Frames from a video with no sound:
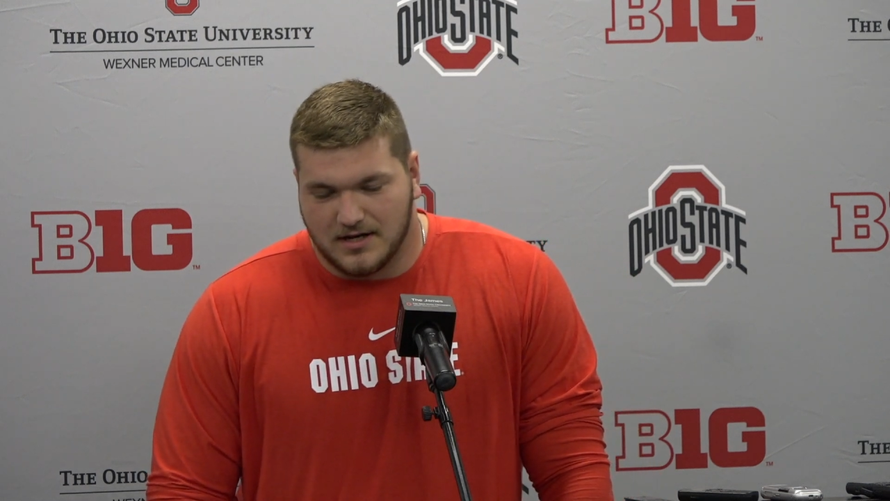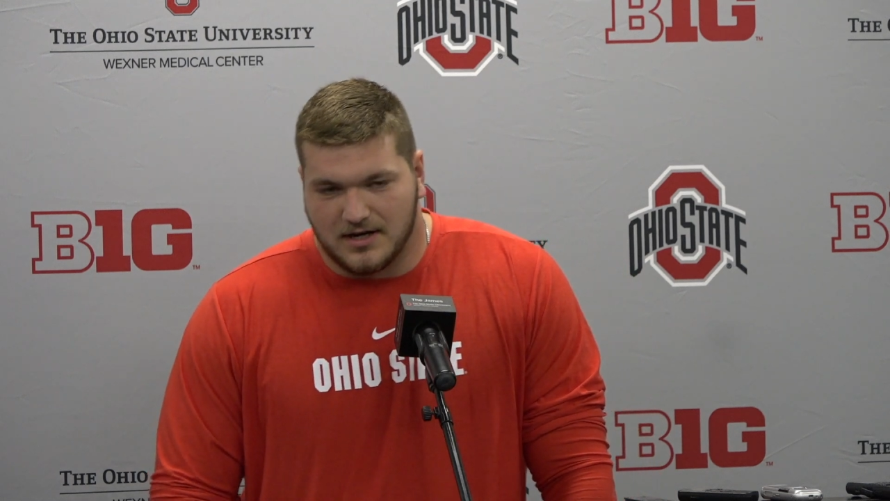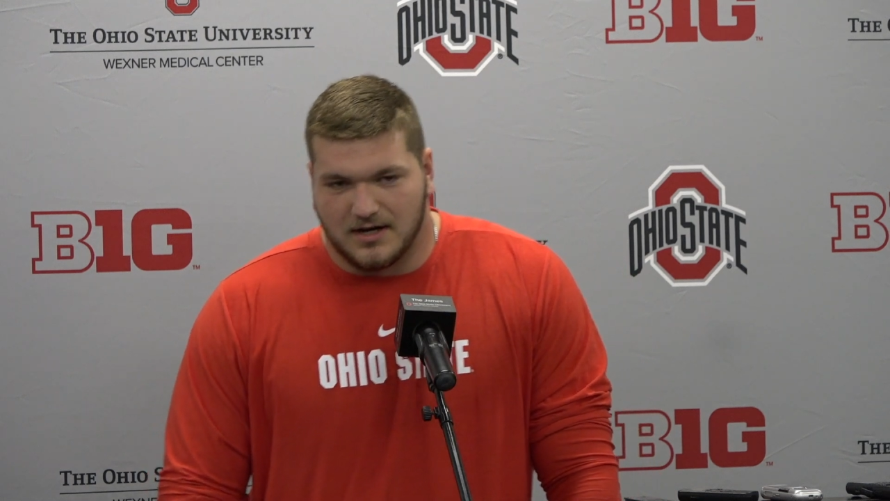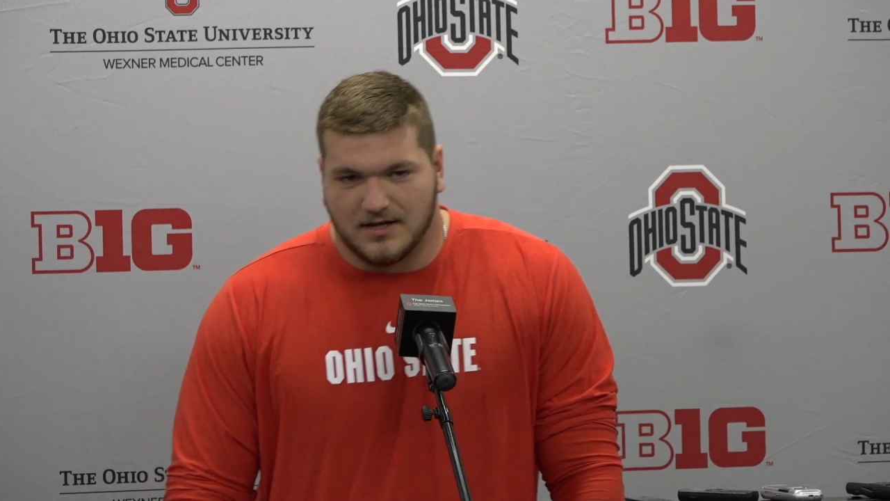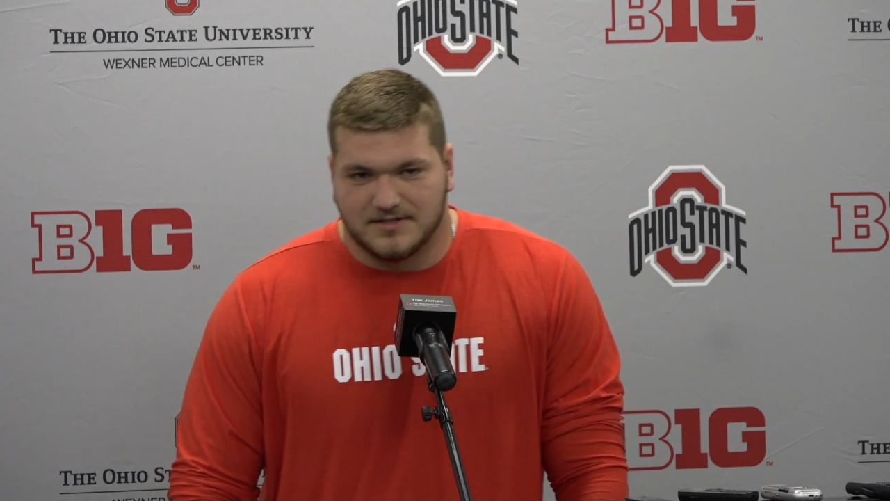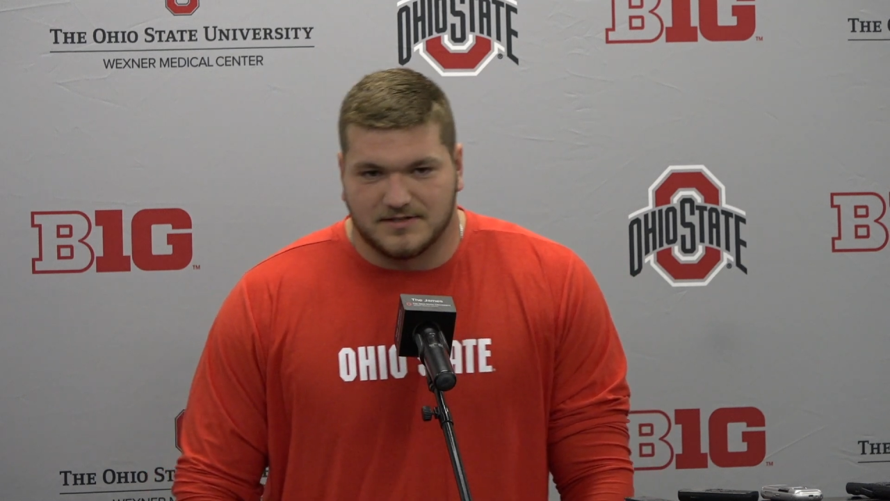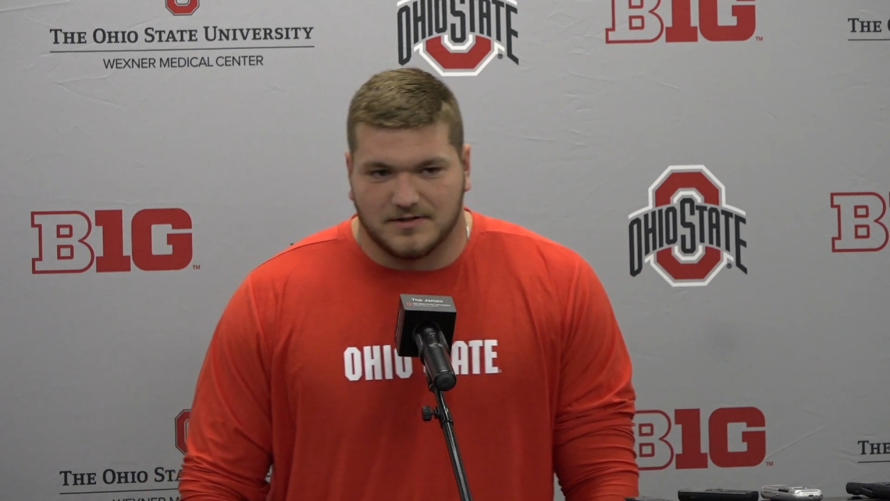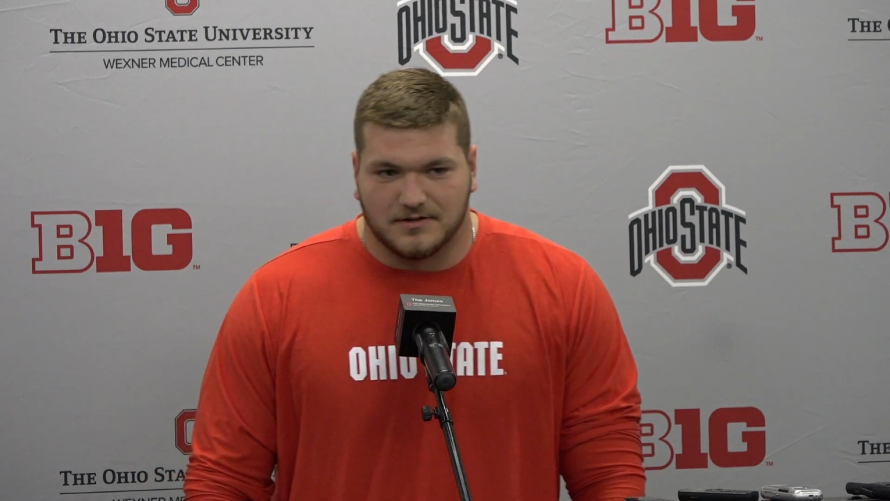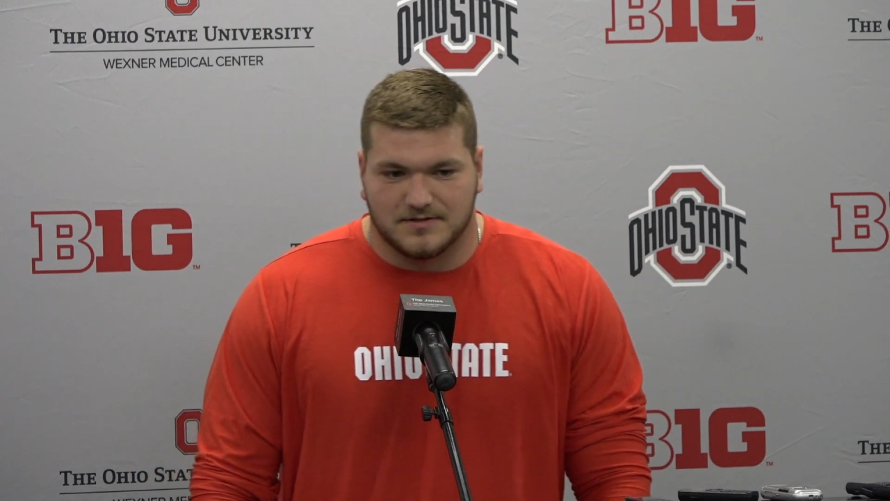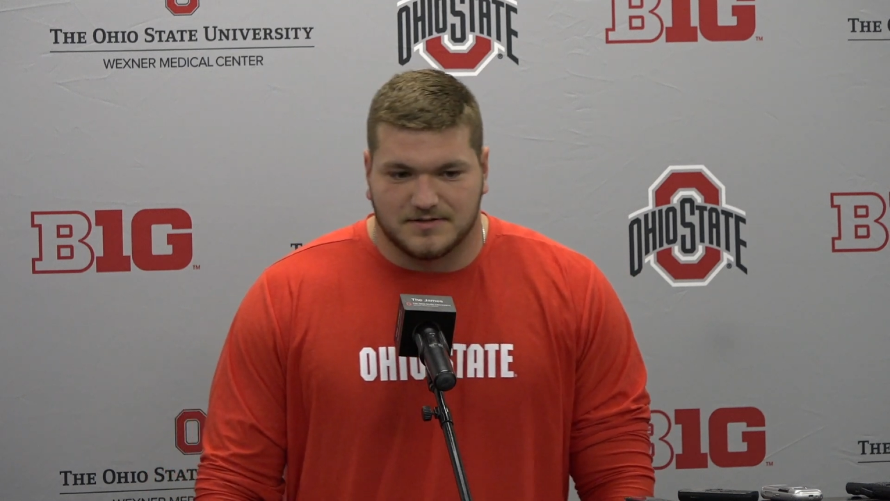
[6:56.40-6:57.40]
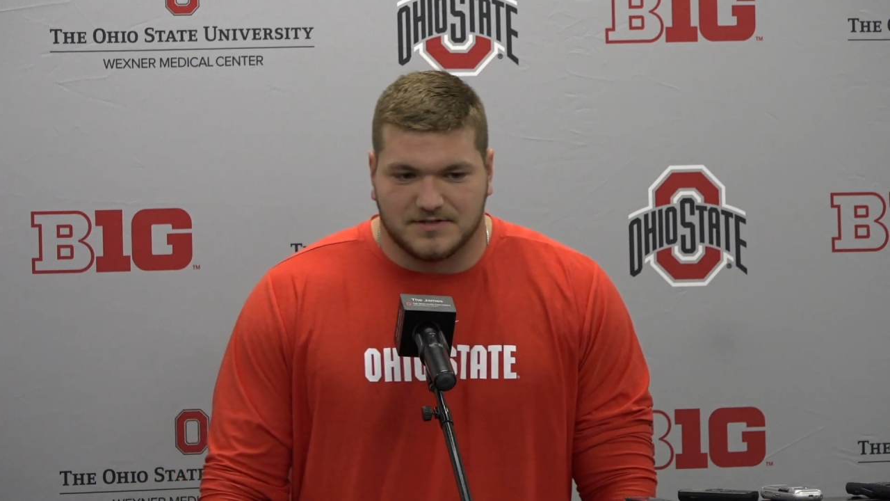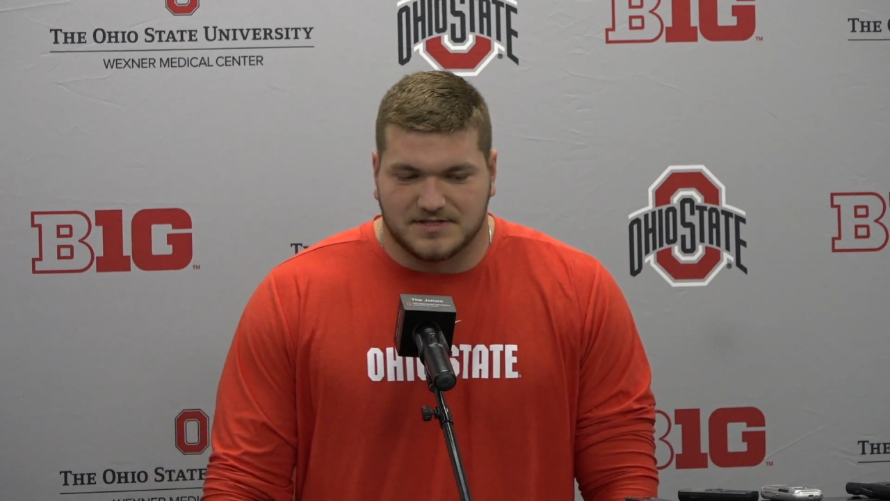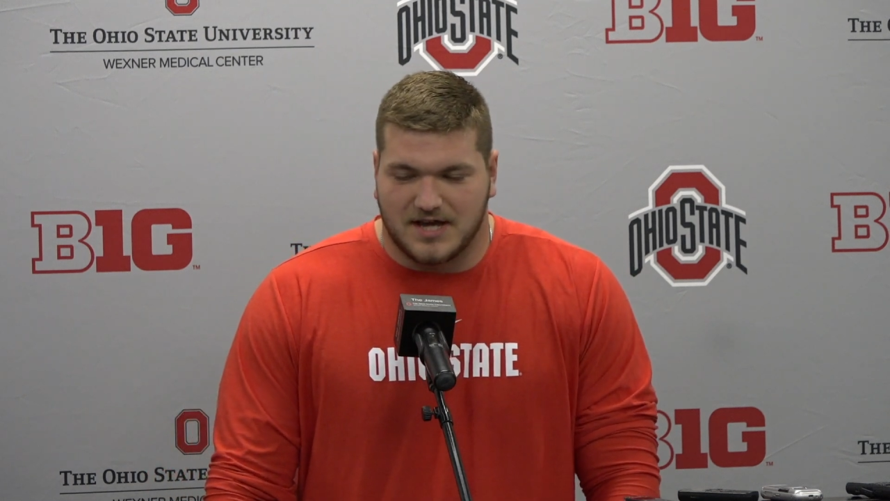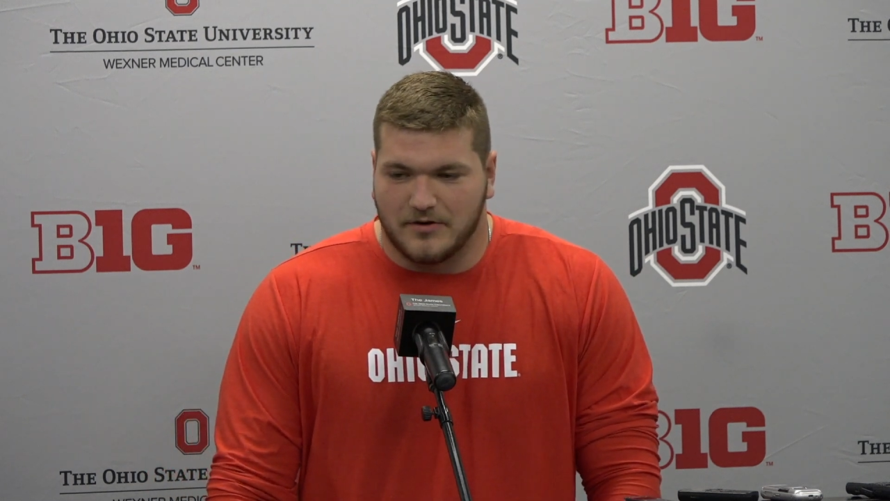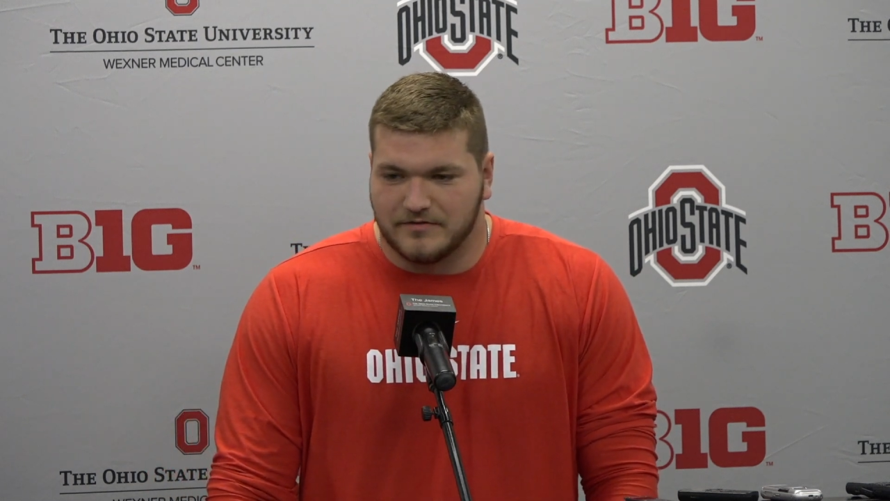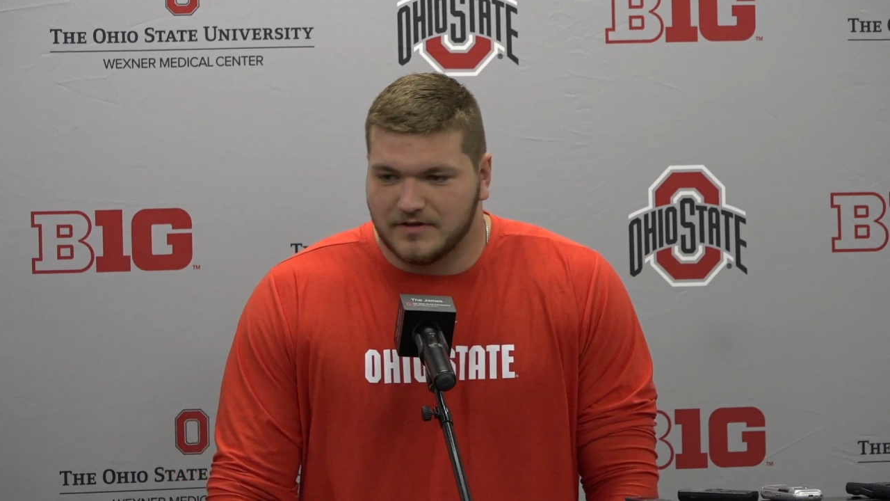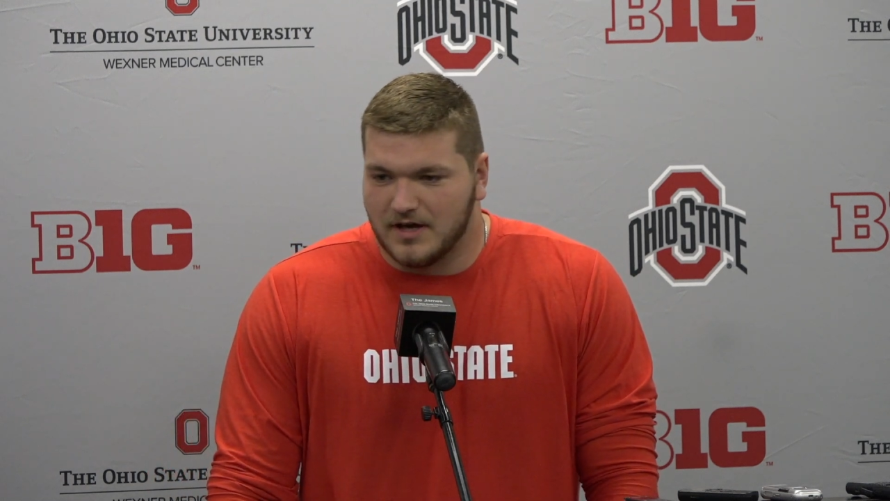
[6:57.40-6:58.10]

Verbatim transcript: So just how